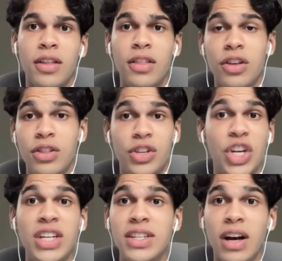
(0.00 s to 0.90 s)
The
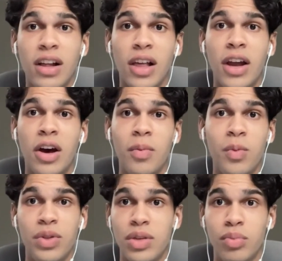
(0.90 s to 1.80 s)
JTR lineup
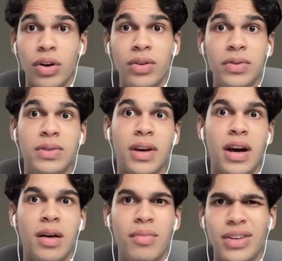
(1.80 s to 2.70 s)
with the bros,
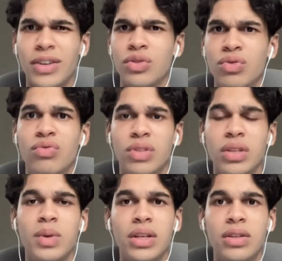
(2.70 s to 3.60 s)
it does really
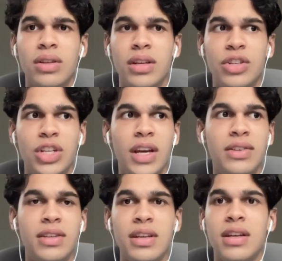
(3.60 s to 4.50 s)
well in
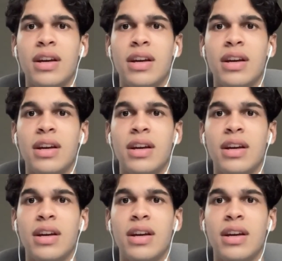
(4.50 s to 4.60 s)
GAC.